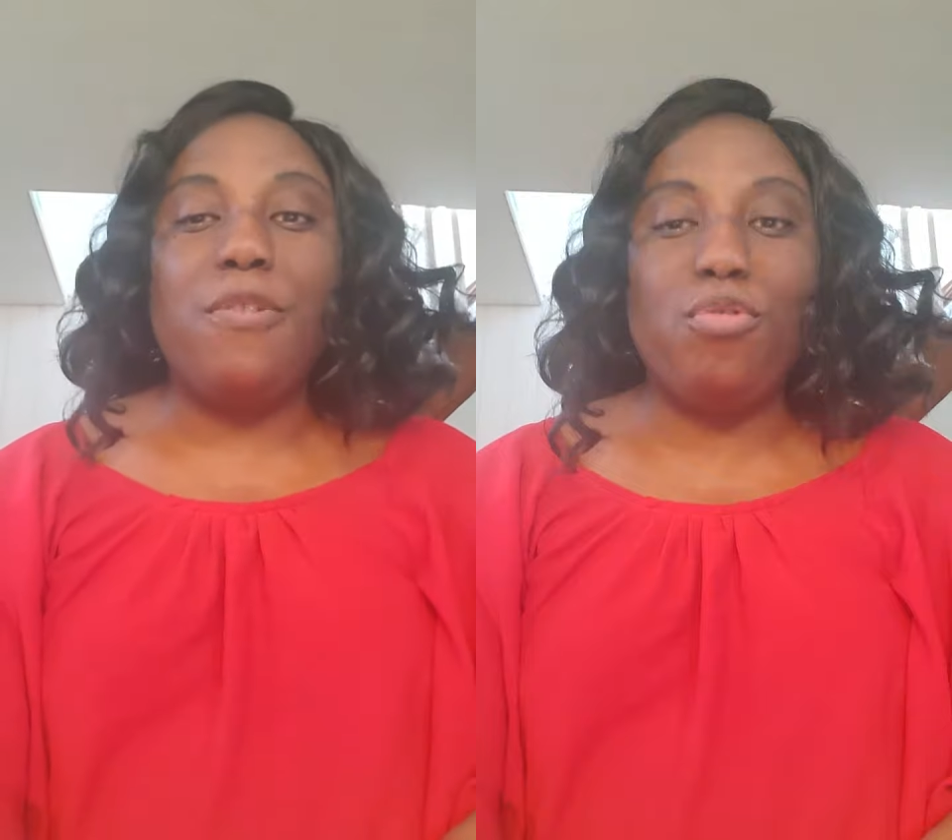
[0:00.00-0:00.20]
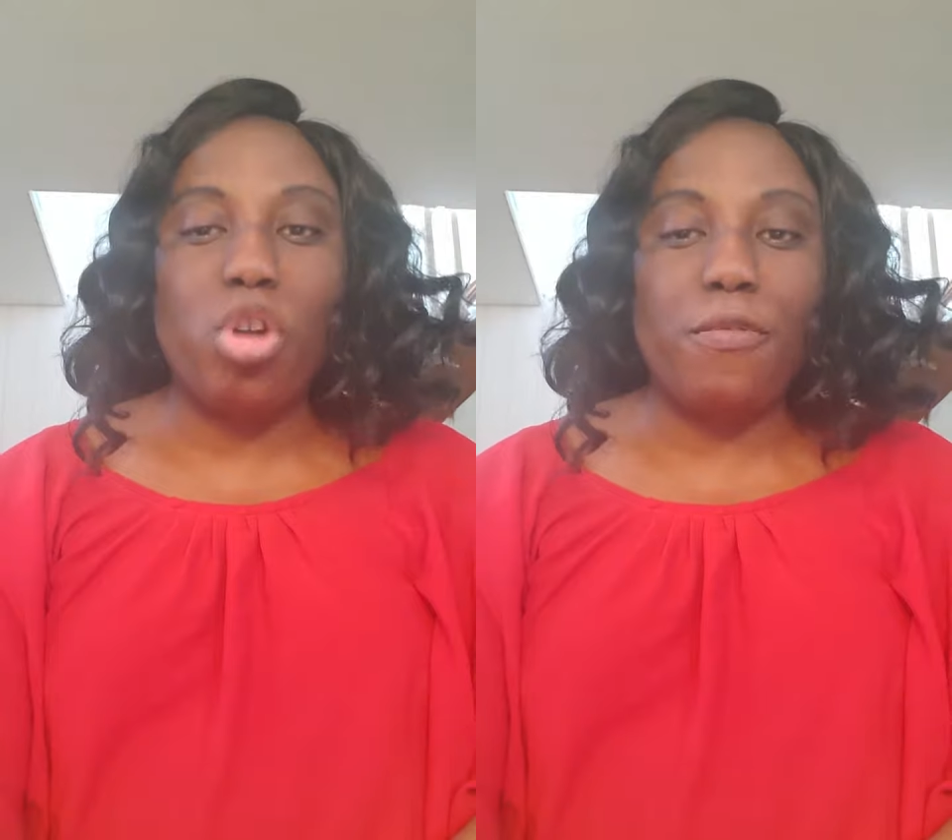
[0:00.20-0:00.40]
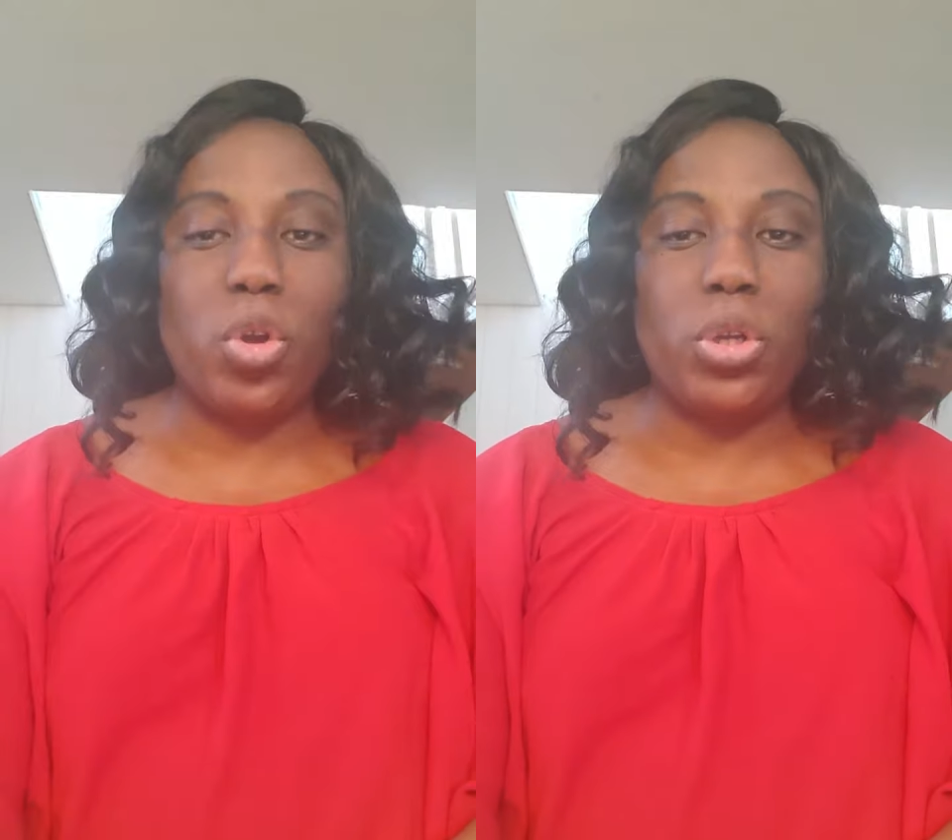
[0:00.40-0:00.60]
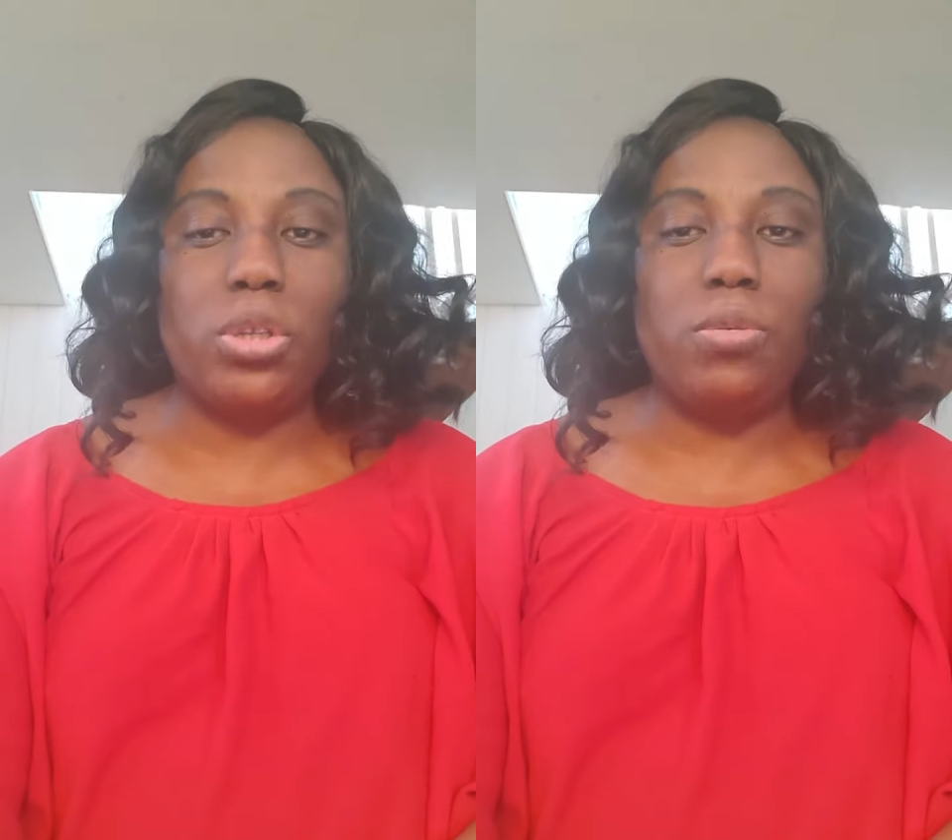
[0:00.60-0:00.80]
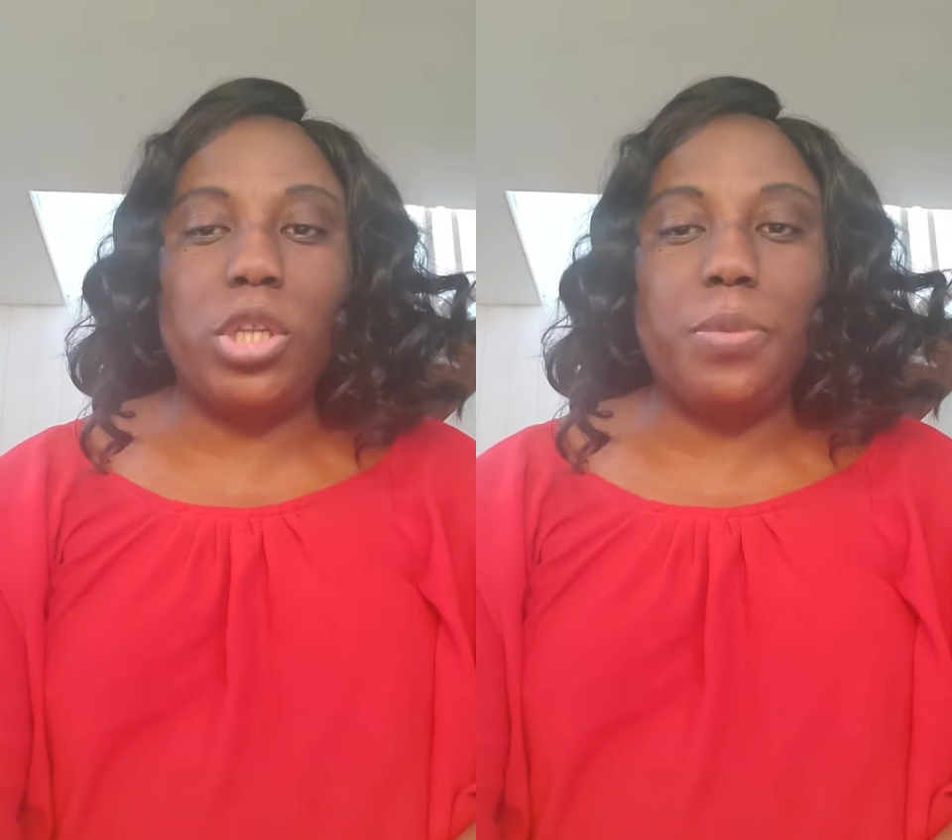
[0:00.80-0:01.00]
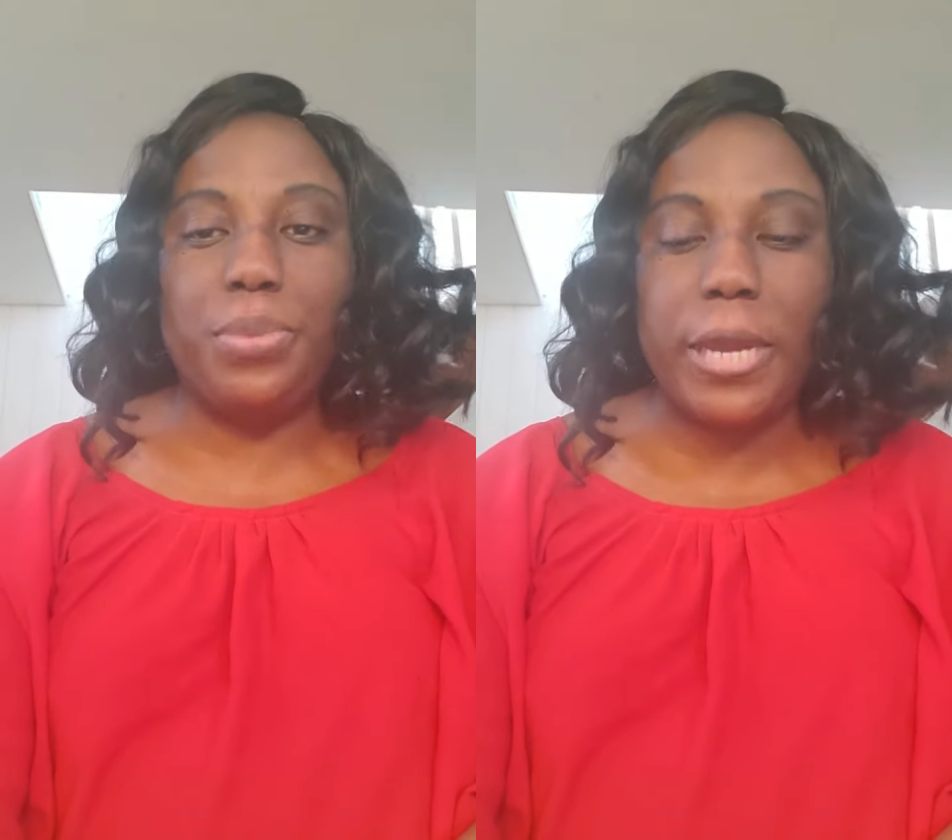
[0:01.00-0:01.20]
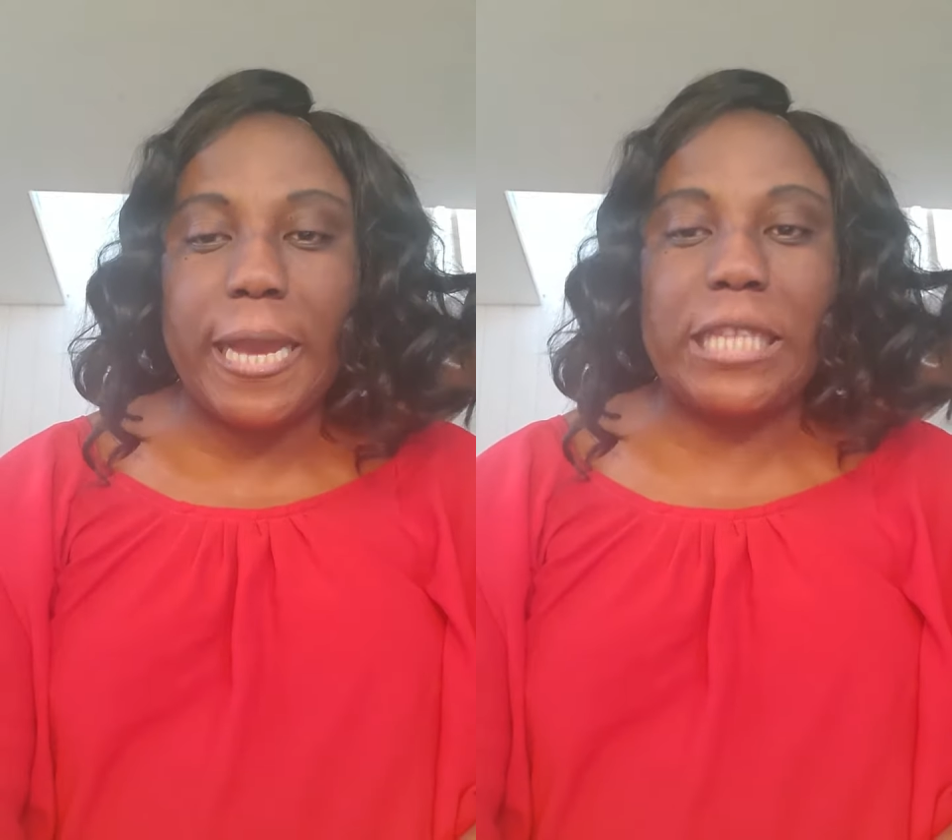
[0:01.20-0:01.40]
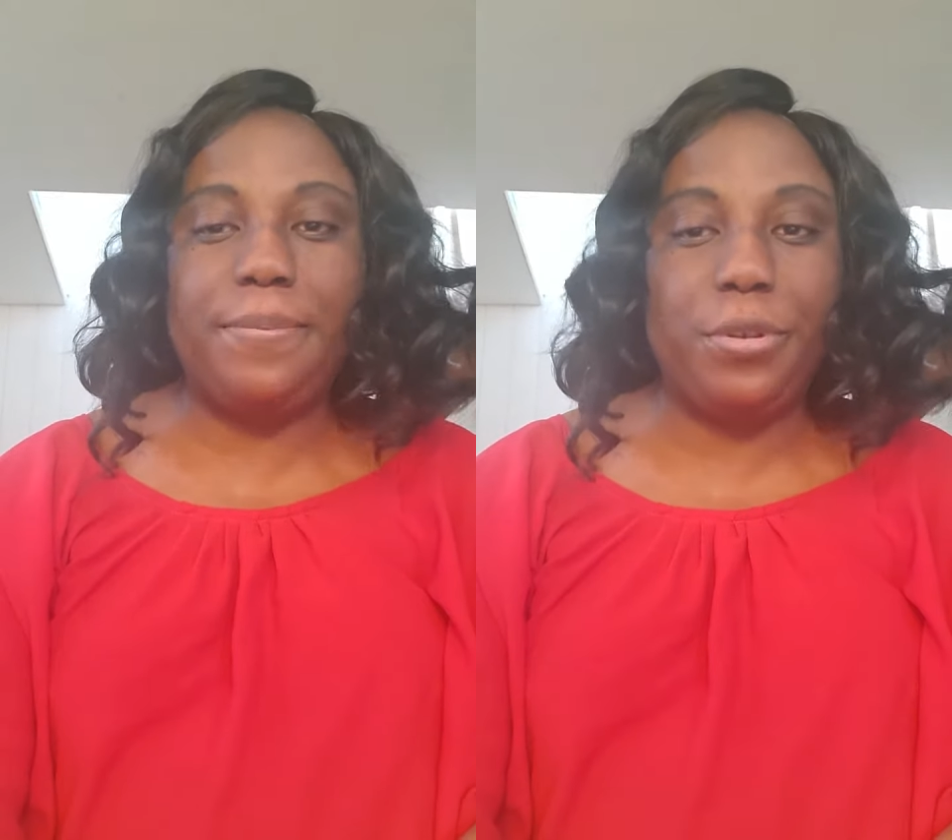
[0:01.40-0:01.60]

full of God's words, prayers,